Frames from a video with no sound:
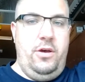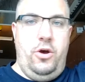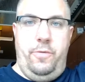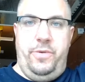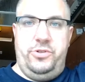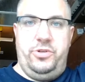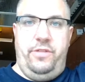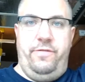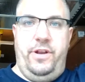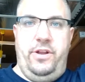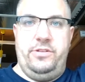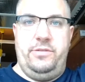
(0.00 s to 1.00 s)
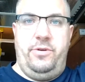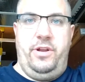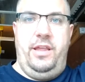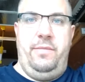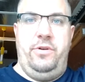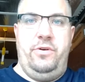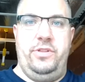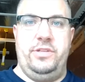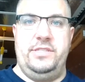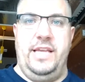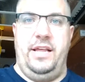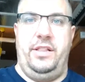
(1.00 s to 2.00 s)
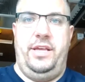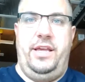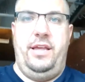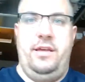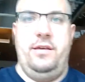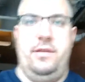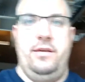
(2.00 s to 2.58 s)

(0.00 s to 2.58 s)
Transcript: Hope you enjoy the videos. I'm going to keep doing this daily